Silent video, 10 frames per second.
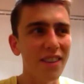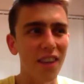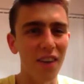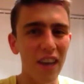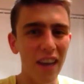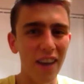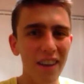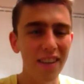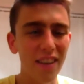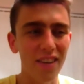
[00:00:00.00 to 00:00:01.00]
so yeah,
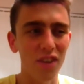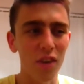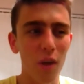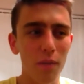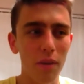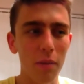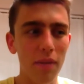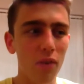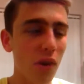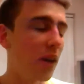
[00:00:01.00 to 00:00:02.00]
that should hopefully be
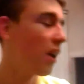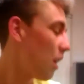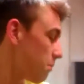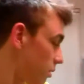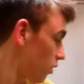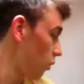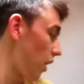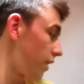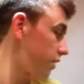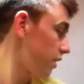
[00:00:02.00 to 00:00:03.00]
avoided. But
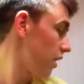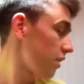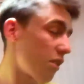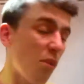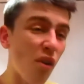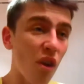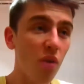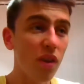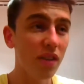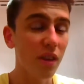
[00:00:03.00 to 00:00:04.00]
otherwise,
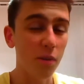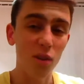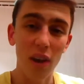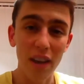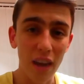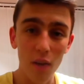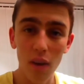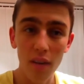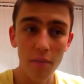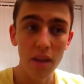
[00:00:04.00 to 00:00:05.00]
tomorrow it's going to be too late now.
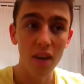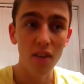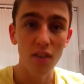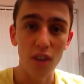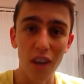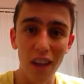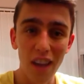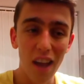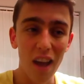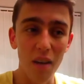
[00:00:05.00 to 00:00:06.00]
I've been in London.
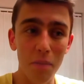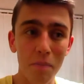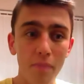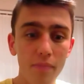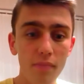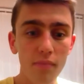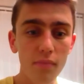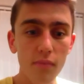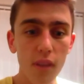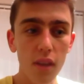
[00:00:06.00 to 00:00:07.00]
Um,
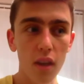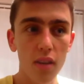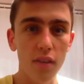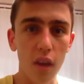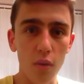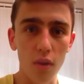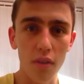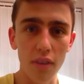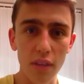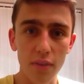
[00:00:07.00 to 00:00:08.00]
so
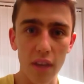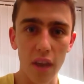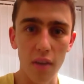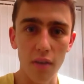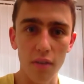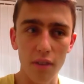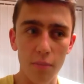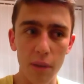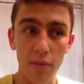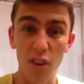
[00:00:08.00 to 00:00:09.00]
this video has
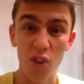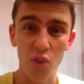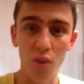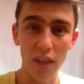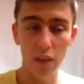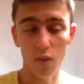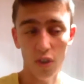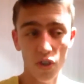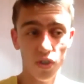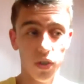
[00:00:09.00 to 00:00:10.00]
been very short in order
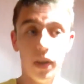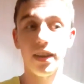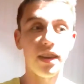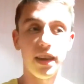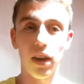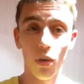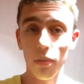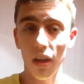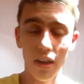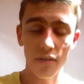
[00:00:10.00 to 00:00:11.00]
just so that I can get it up
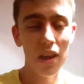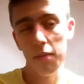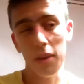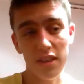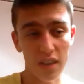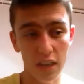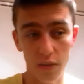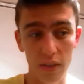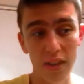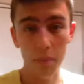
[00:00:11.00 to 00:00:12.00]
live. Basically
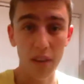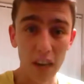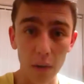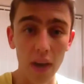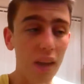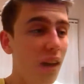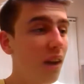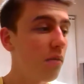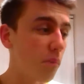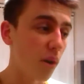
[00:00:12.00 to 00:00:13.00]
nothing's happened anyway,
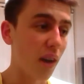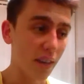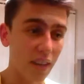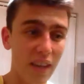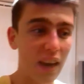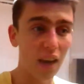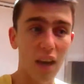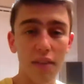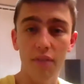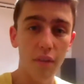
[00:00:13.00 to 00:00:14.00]
but I can get it
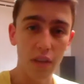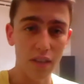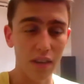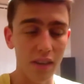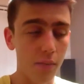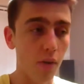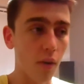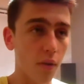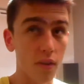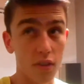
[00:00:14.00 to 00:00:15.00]
live very easily
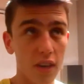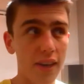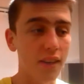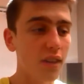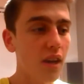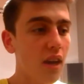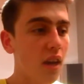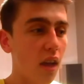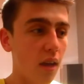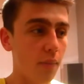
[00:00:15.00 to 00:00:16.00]
tomorrow and tonight.
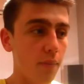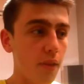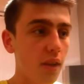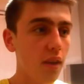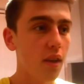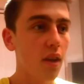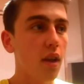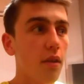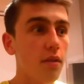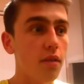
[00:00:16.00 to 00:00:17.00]
Um,
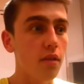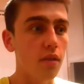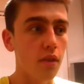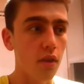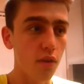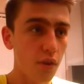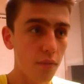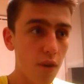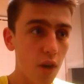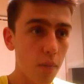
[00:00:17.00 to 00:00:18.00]
the
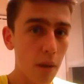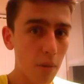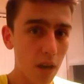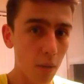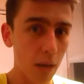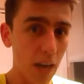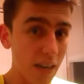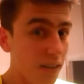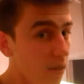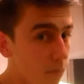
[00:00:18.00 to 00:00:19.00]
London video may be a little bit
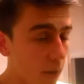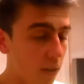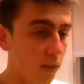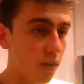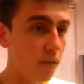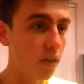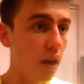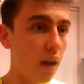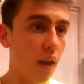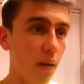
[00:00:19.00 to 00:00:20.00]
late because
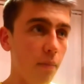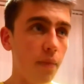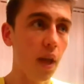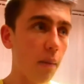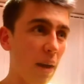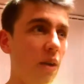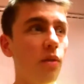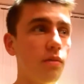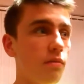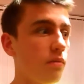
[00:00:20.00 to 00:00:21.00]
um, I'm
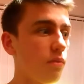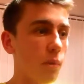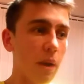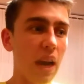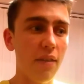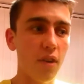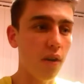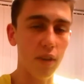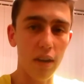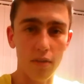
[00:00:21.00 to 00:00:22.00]
out from 11,
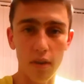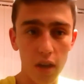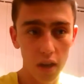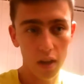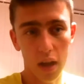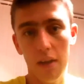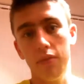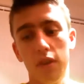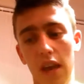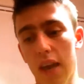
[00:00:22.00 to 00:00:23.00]
half 11,
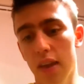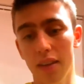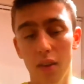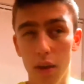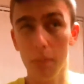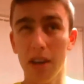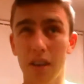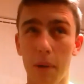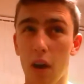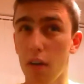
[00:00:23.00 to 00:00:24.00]
half the day, don't get back
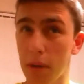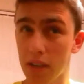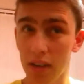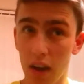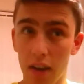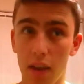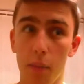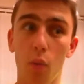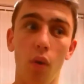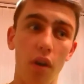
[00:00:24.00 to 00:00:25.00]
till about half past nine and then
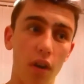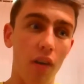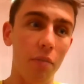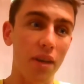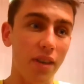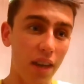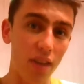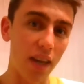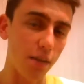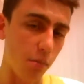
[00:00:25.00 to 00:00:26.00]
I'm at work half past eight
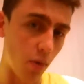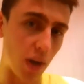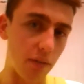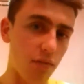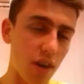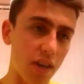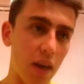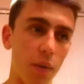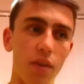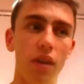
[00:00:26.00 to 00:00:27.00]
the next morning for eight
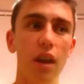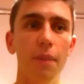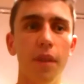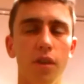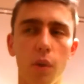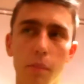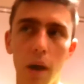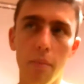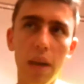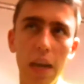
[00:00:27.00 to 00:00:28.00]
hours so it
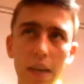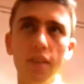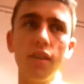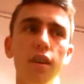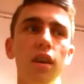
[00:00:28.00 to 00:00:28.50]
might be late,